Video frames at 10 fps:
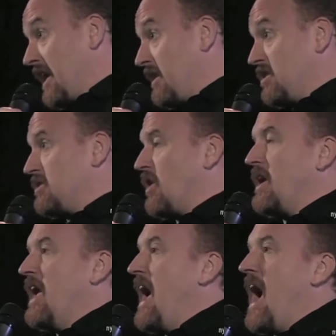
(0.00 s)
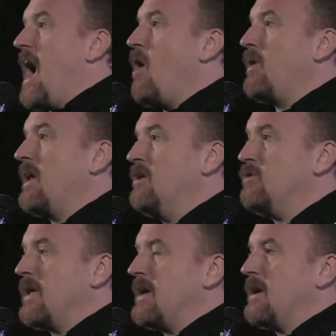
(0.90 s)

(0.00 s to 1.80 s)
And I just thought, how can he do that?